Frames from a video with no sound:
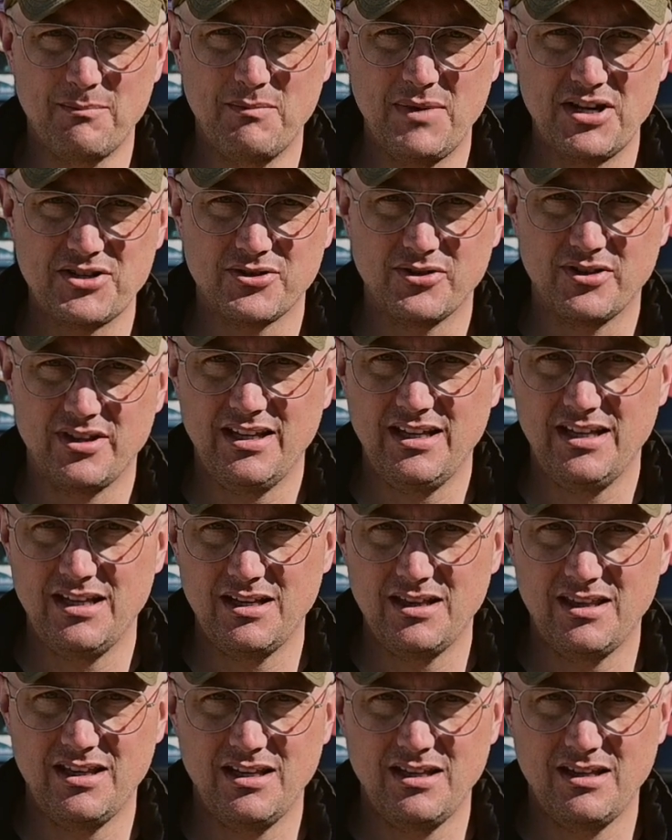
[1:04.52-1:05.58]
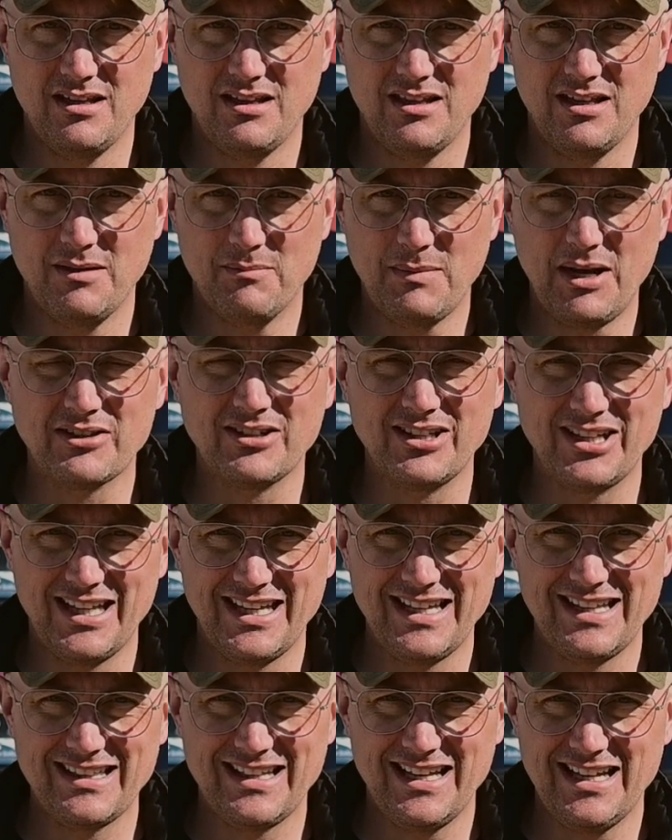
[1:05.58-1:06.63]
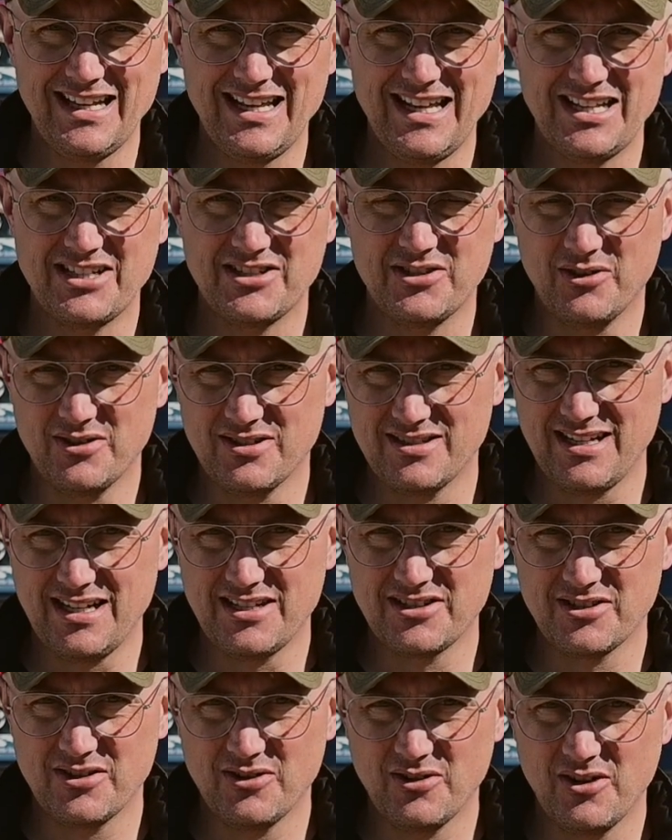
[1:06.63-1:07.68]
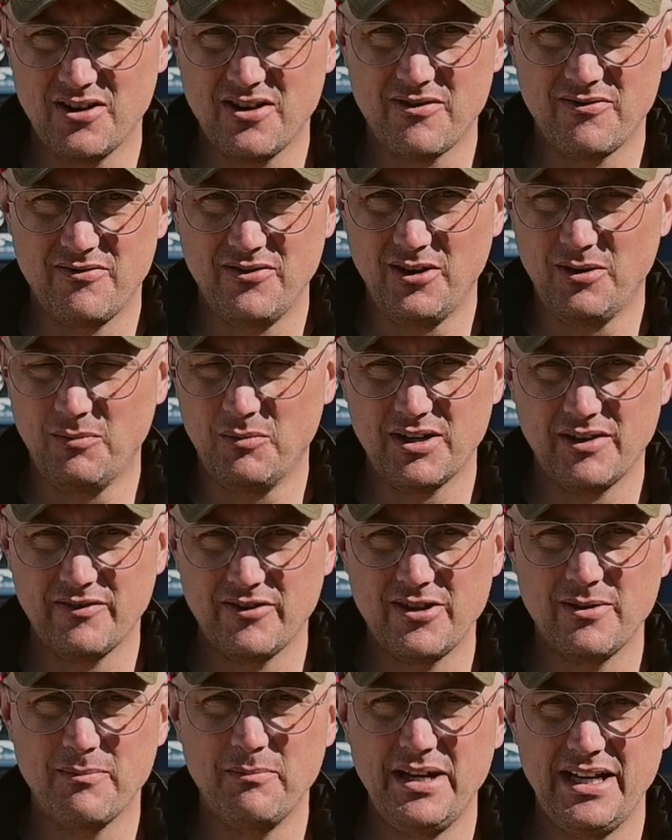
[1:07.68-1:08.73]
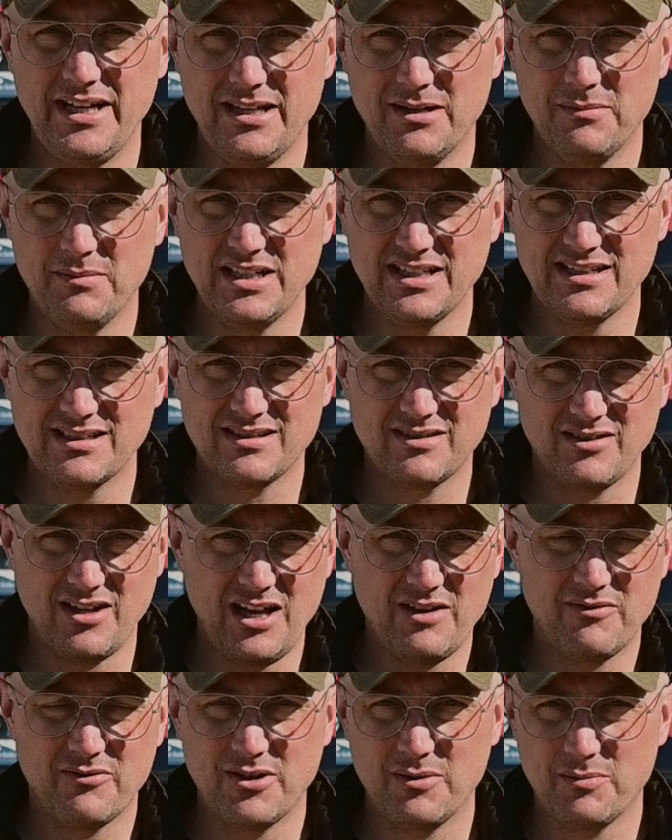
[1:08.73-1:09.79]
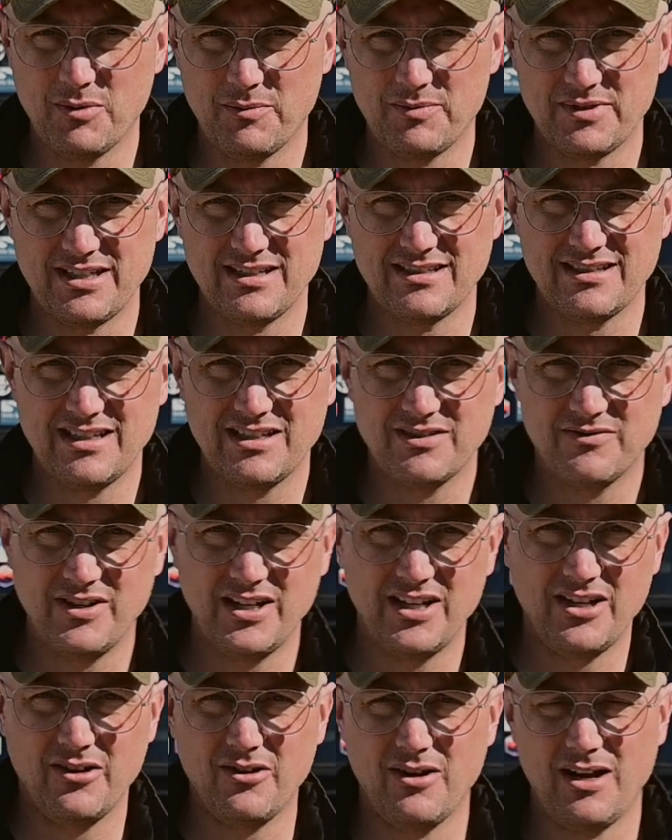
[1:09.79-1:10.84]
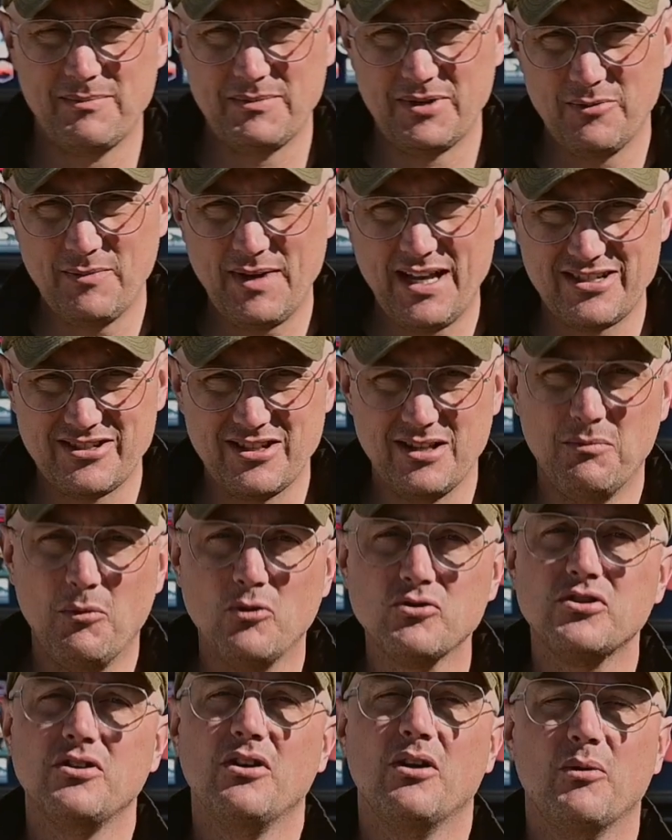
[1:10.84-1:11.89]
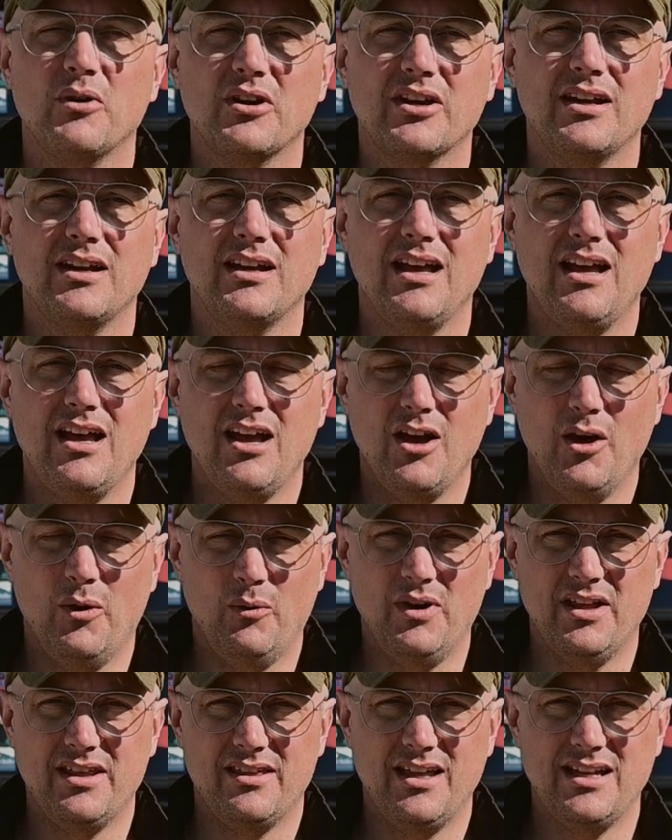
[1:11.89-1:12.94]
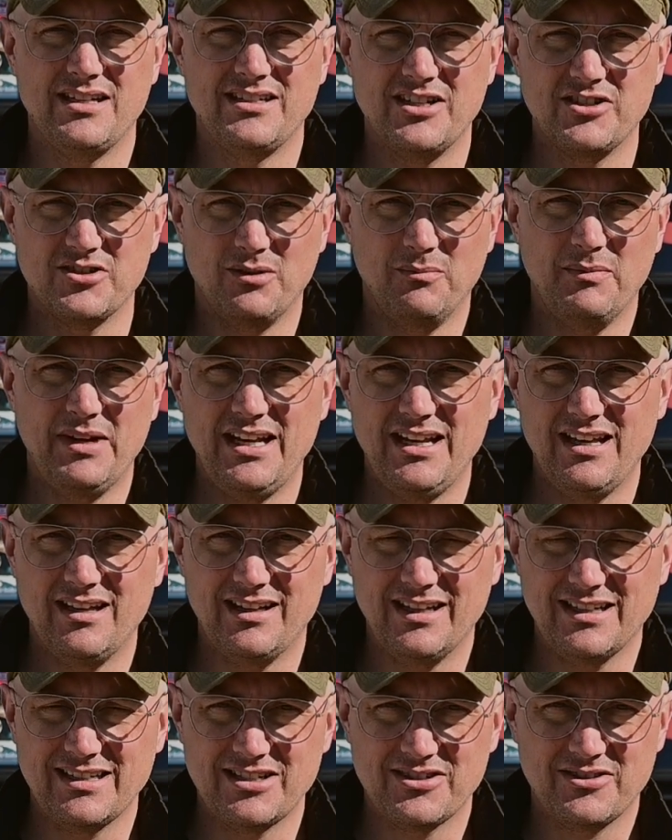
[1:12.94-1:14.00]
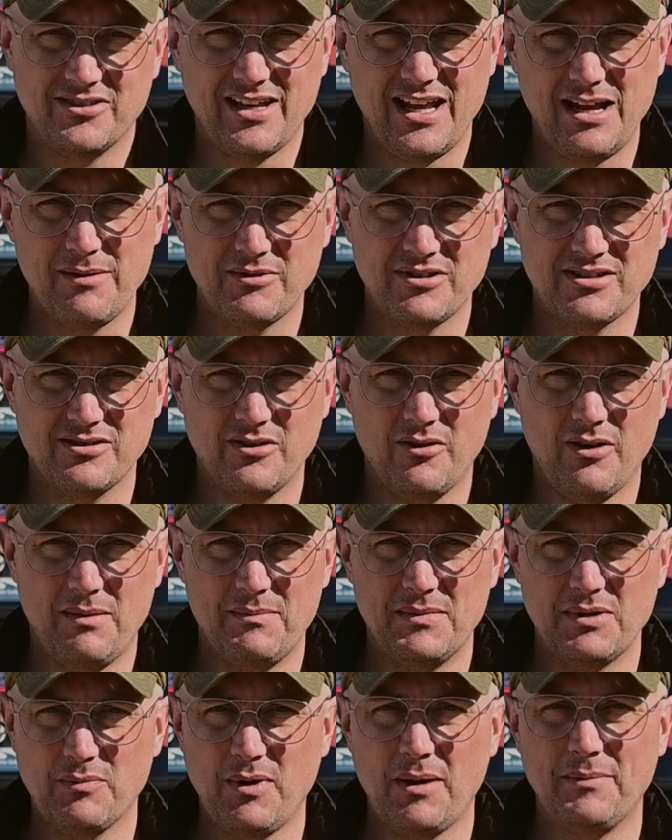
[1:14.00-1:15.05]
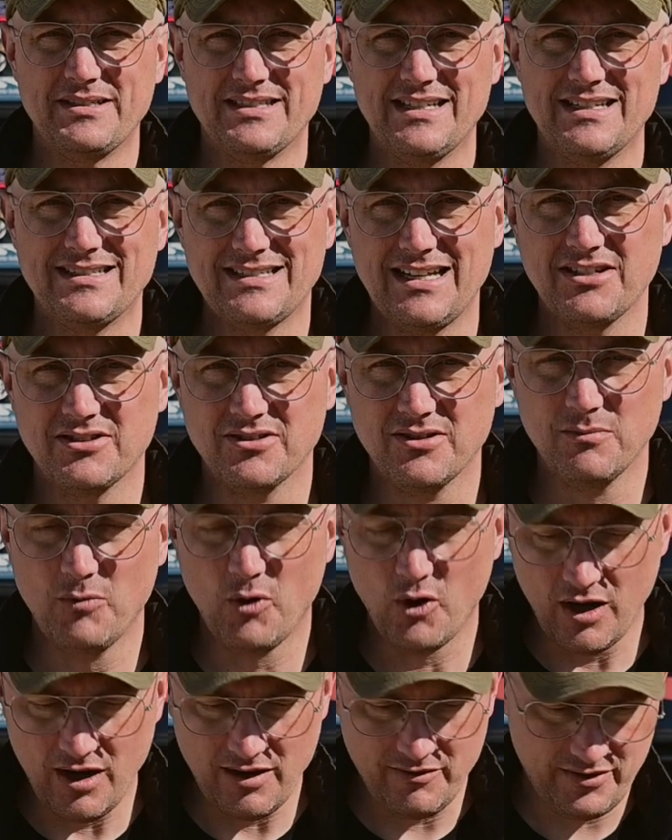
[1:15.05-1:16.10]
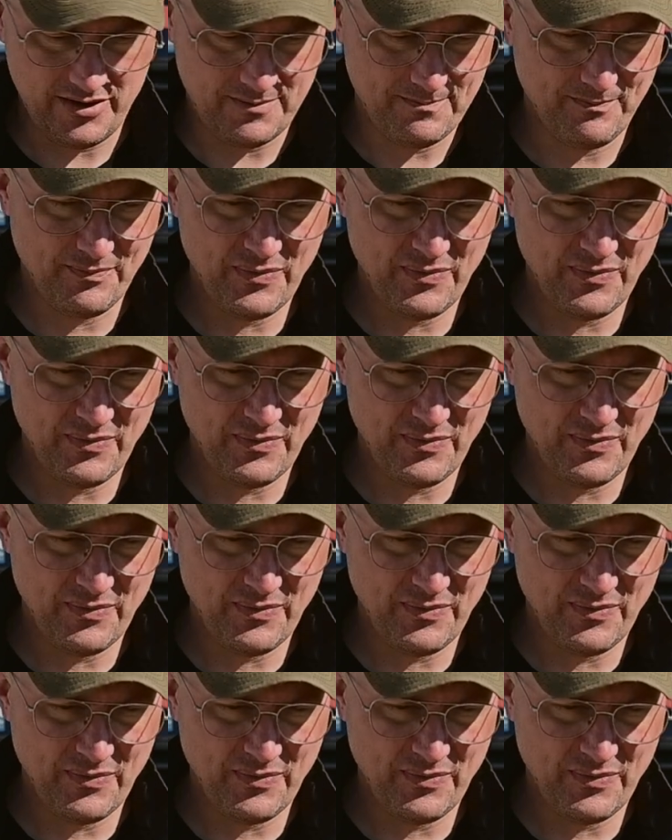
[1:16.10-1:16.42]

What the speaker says: measure the amount of light that hits your sensor or your film, whatever your medium is. For the purposes of this video, I'm going to imagine that most of you are working with digital media like digital cameras, so I'm going to probably say sensor more often.